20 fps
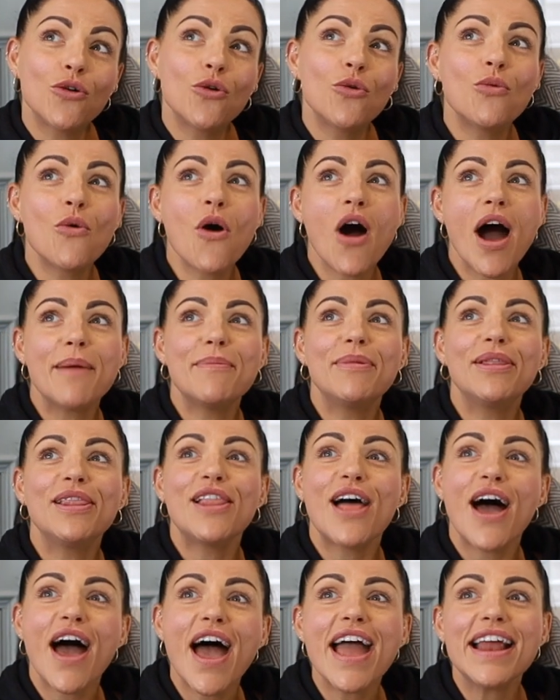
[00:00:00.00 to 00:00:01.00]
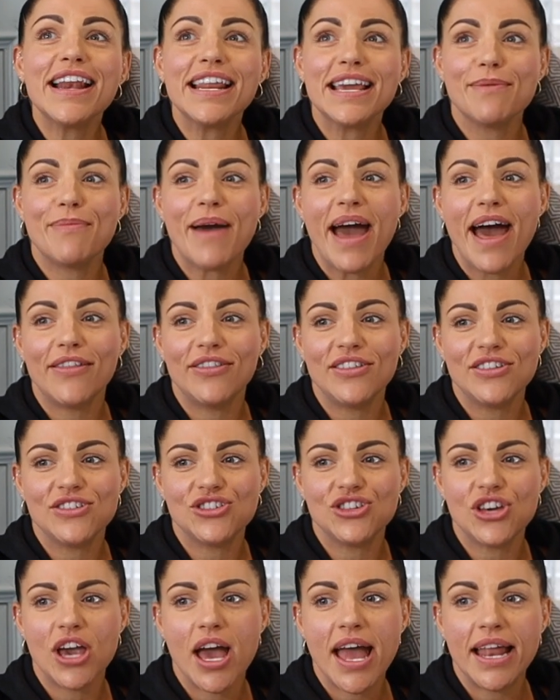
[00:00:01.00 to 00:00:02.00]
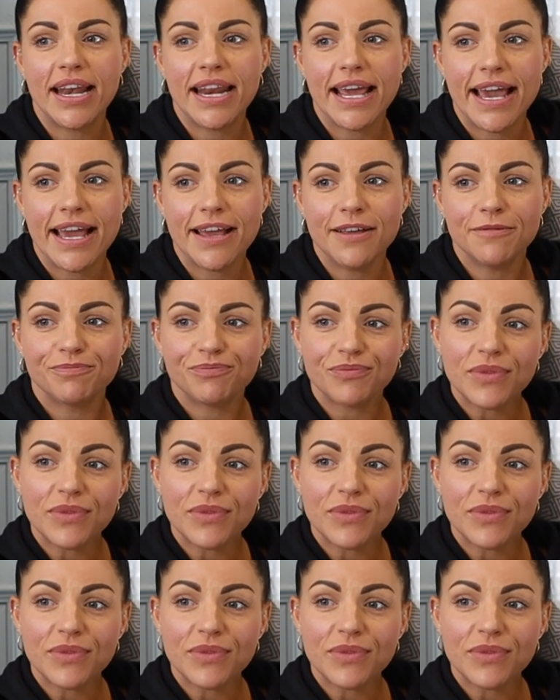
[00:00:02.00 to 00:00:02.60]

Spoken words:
or what I'm learning about this journey,